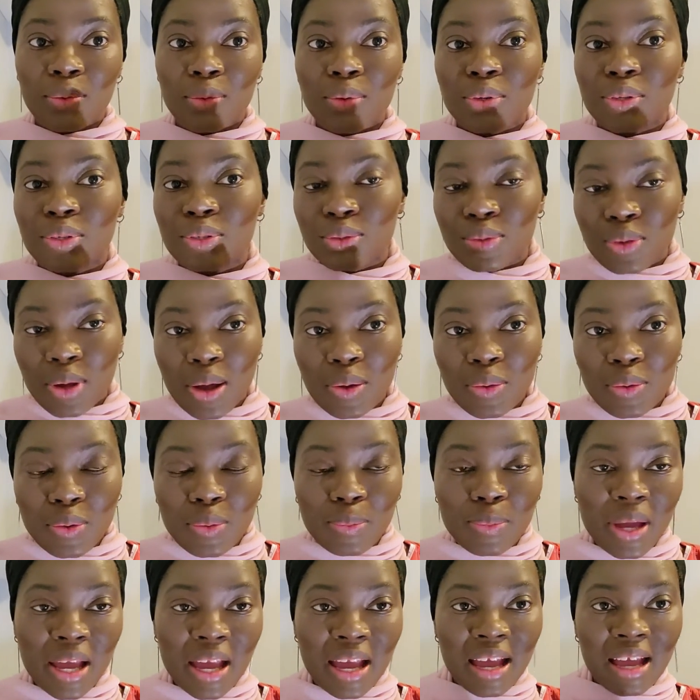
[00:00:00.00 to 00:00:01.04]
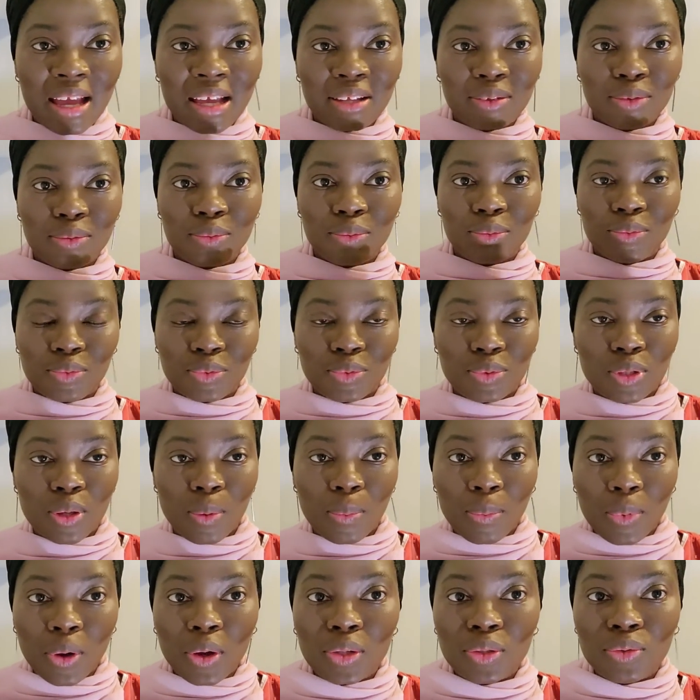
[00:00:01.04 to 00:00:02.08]
we're strong women,
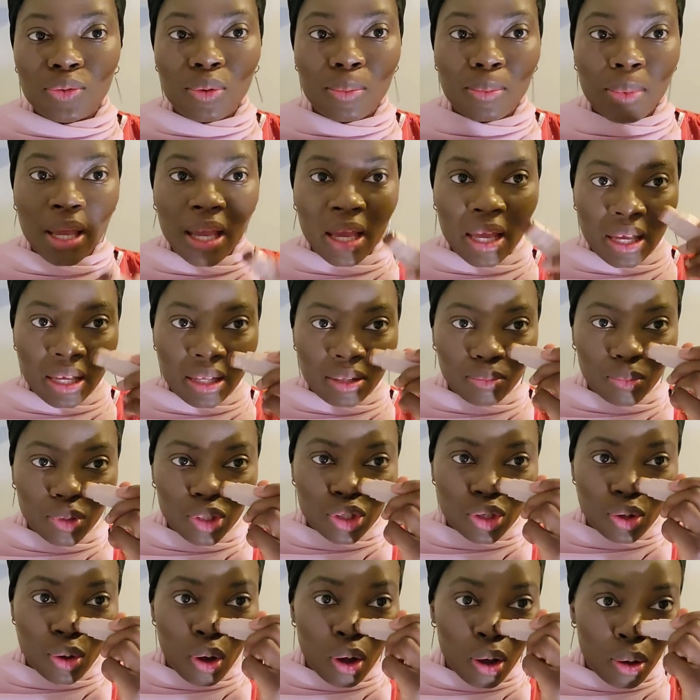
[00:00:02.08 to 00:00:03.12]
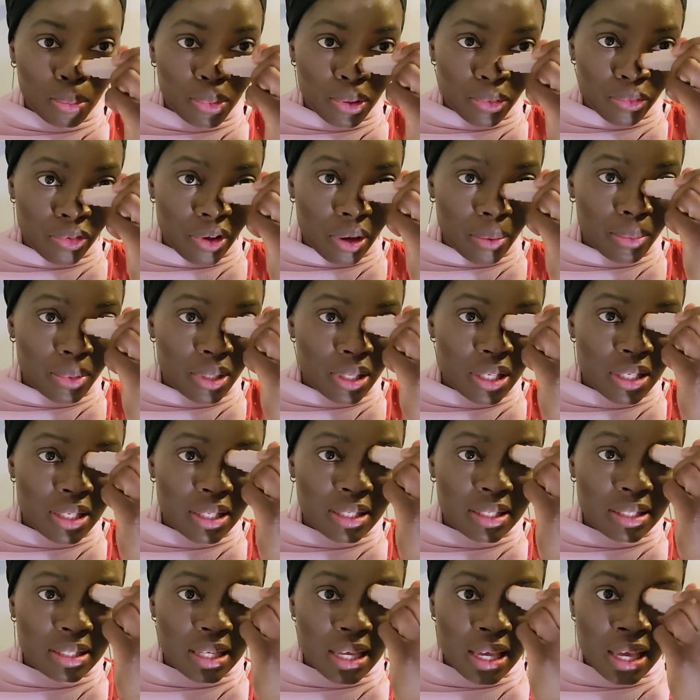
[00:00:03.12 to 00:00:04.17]
support women, we should all be
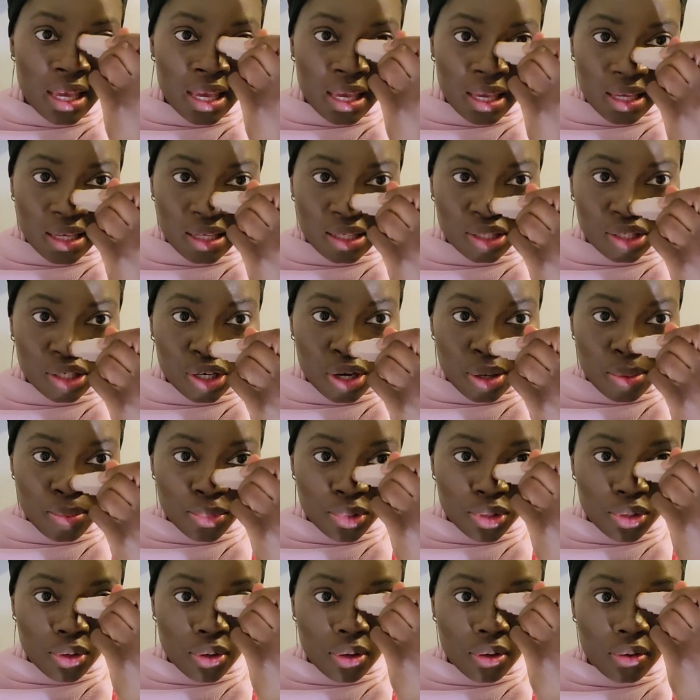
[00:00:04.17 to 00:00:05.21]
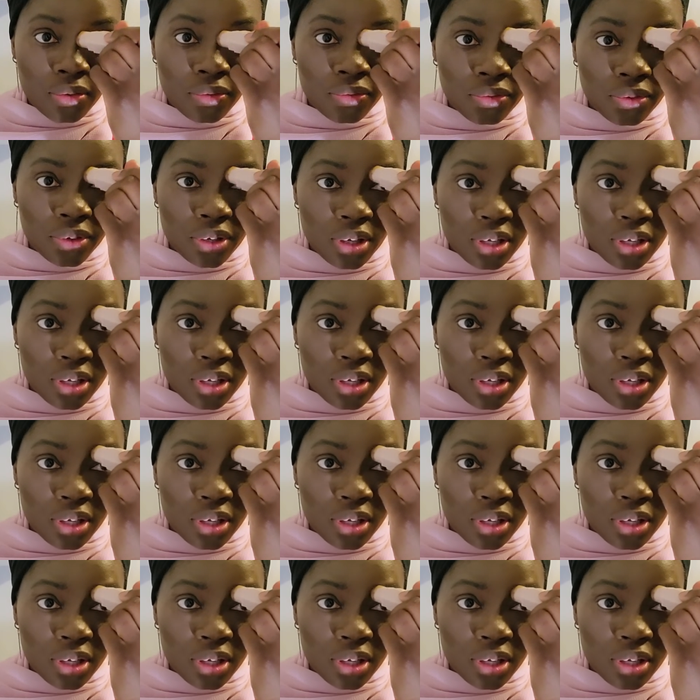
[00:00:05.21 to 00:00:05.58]
feminist. In terms of